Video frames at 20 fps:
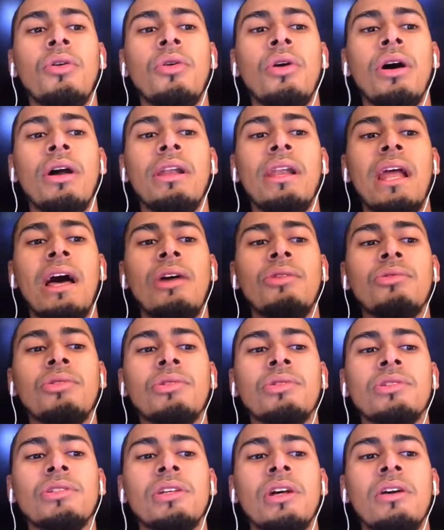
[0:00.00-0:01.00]
allow
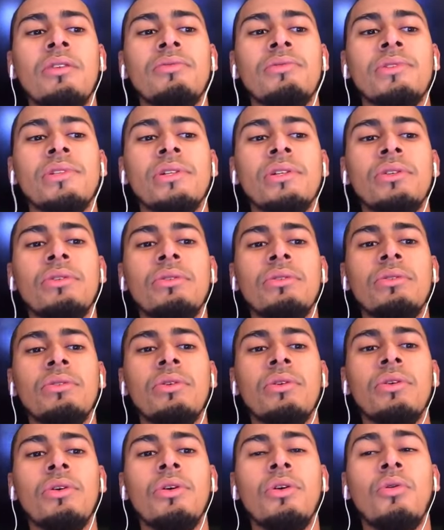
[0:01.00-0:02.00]
yourself to
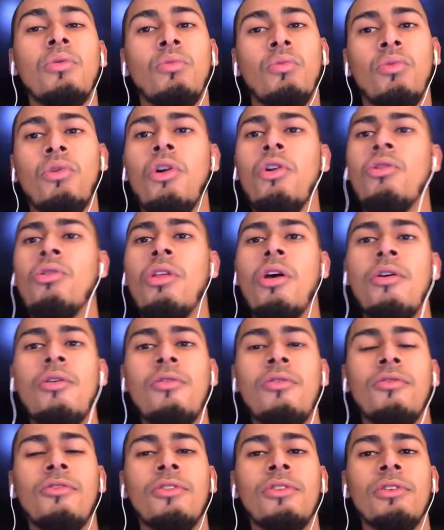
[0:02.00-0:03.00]
roll
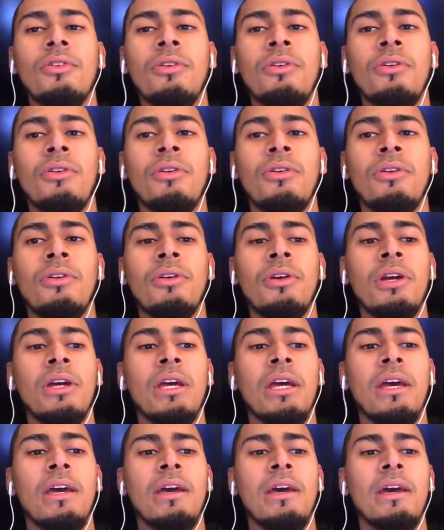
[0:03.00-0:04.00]
over,
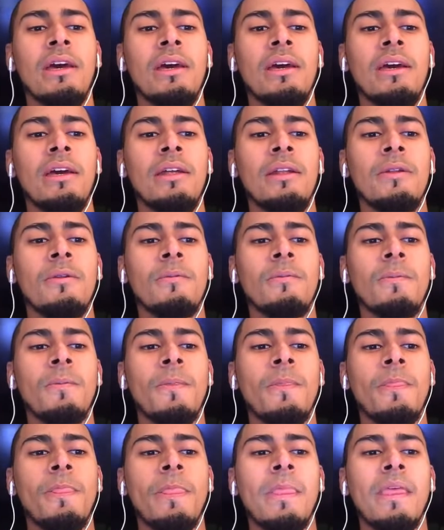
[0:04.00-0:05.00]
and
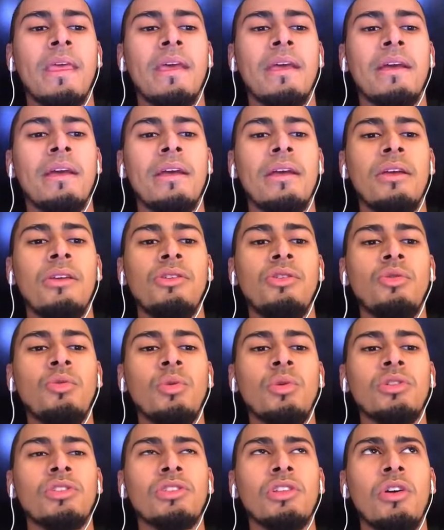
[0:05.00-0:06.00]
you
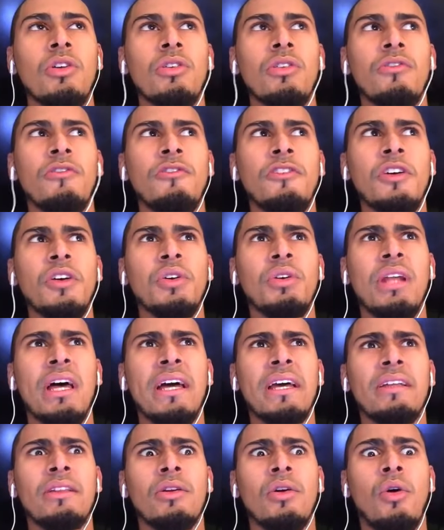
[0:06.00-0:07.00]
will start to feel
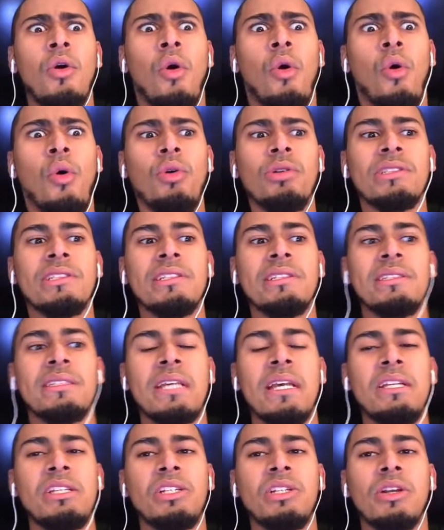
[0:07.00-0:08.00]
like the whole
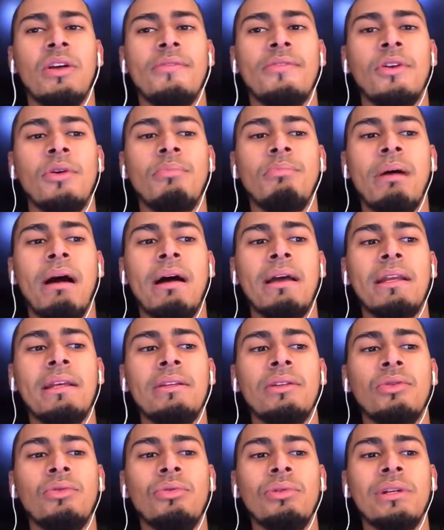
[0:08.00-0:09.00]
sensation of your body
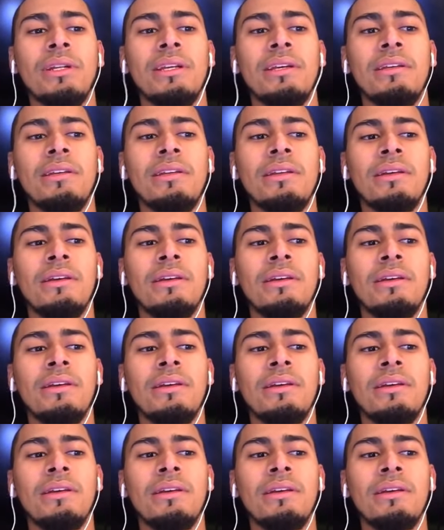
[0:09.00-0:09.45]
doing it.